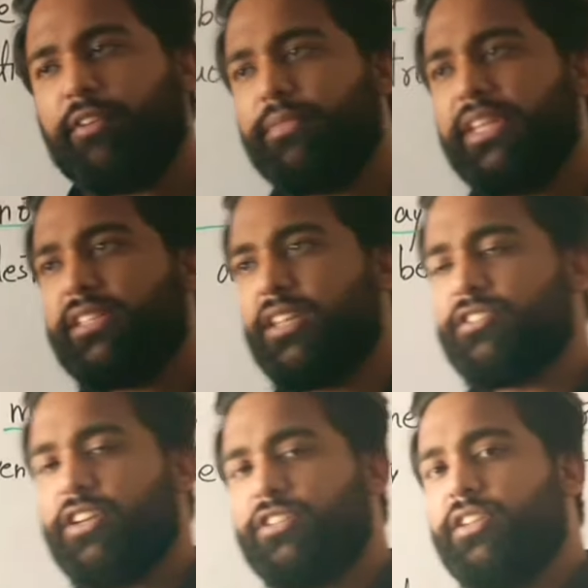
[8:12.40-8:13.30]
from these
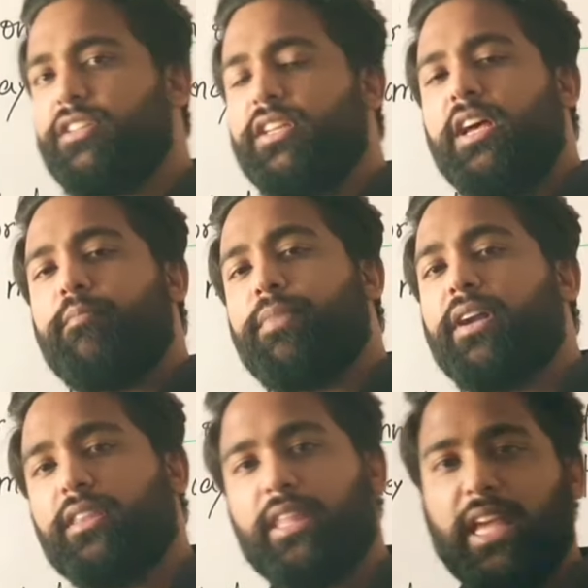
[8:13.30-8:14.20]
constructions,
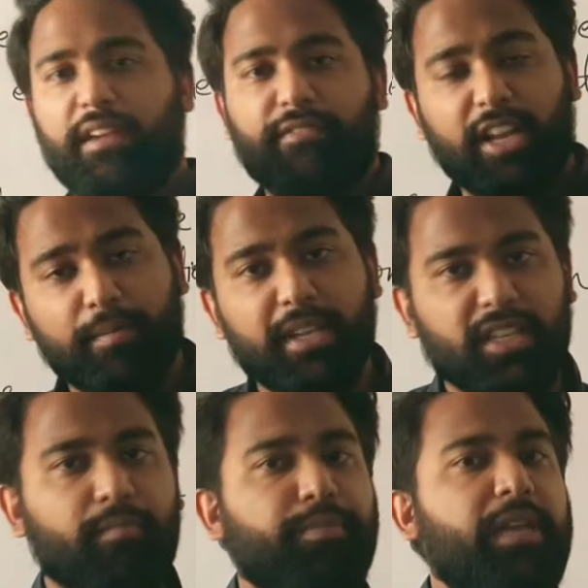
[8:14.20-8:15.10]
but there will be
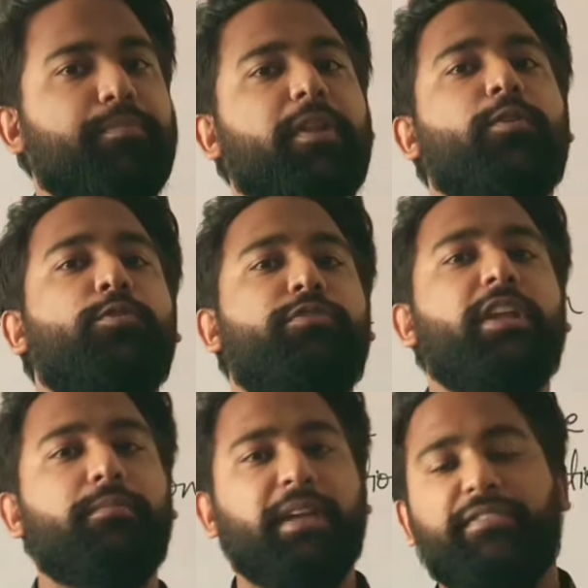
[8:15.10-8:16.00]
some people who
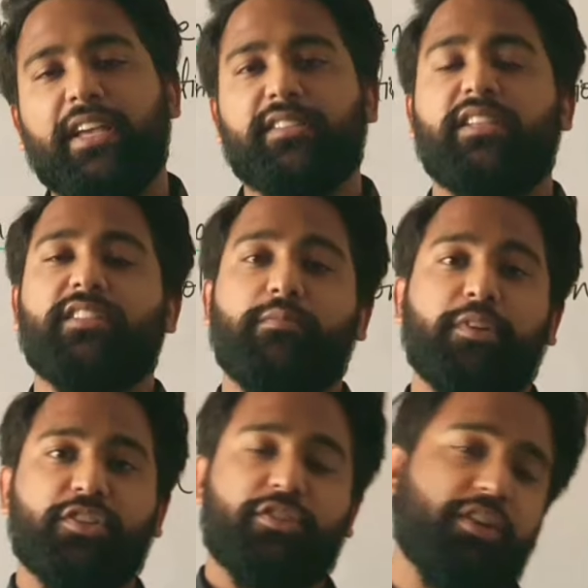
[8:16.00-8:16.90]
will be facing
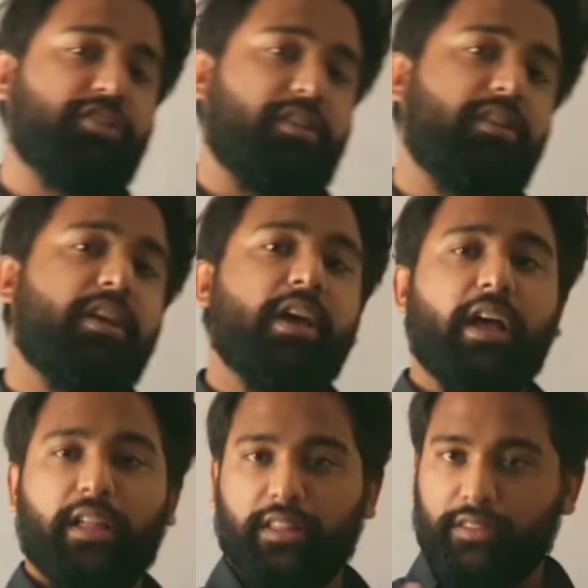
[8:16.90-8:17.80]
some destruction
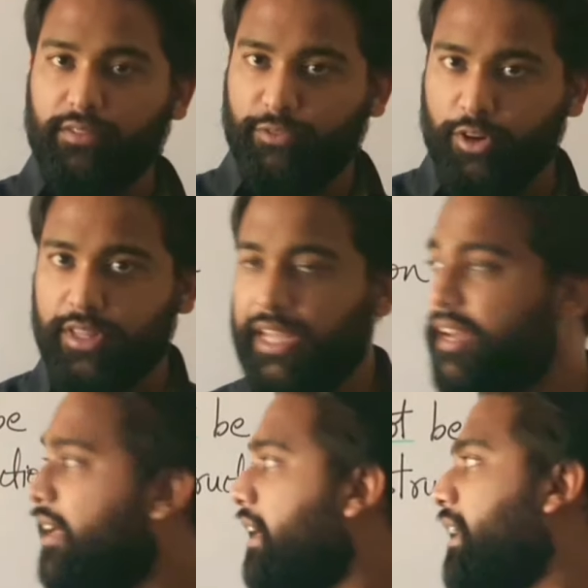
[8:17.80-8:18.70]
for
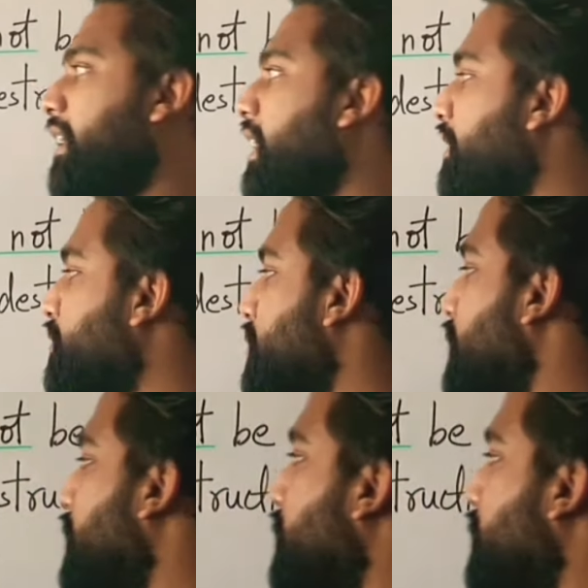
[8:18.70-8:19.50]
their lives.